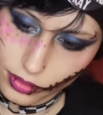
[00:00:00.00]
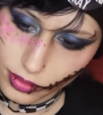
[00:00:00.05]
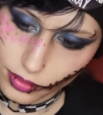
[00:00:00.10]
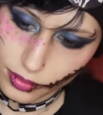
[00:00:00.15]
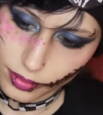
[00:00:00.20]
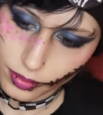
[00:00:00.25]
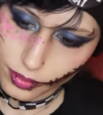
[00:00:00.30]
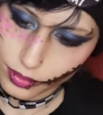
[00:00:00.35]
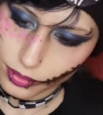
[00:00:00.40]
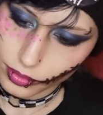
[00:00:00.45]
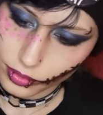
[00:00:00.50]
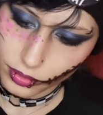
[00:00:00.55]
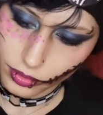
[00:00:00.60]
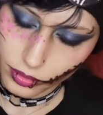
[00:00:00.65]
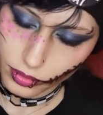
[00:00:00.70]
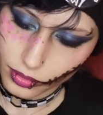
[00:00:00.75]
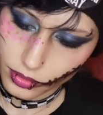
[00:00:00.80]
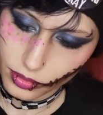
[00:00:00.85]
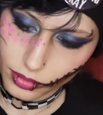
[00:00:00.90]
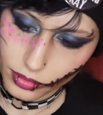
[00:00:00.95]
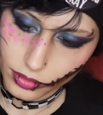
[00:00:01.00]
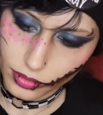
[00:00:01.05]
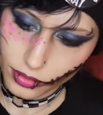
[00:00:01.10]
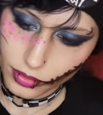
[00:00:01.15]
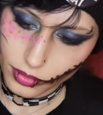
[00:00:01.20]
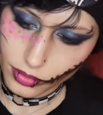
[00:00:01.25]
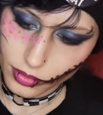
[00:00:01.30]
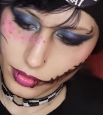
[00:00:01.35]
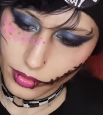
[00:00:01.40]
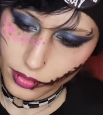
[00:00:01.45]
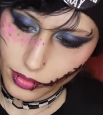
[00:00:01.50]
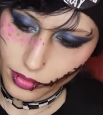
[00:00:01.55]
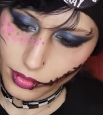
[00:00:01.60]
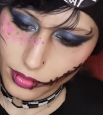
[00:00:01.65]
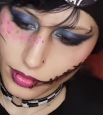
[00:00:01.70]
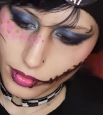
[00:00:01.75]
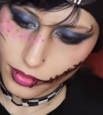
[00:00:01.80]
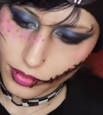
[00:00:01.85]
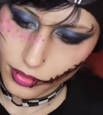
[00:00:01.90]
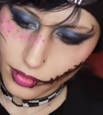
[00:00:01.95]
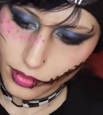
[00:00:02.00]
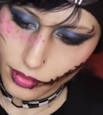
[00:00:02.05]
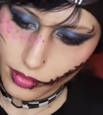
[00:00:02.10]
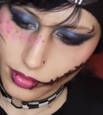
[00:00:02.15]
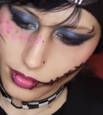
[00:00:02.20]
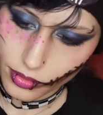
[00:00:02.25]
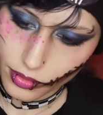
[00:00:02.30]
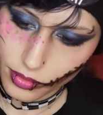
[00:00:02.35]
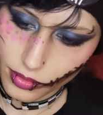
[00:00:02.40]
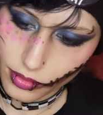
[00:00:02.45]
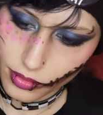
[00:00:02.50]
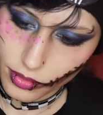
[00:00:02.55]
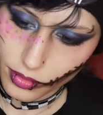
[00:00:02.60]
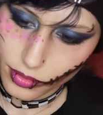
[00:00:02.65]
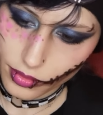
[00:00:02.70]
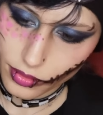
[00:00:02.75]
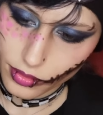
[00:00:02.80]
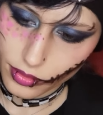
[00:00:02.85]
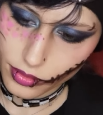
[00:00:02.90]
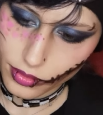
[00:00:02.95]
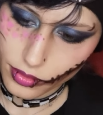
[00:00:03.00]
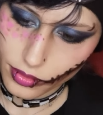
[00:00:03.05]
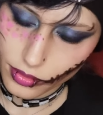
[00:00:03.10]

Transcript: No one is speaking in this clip.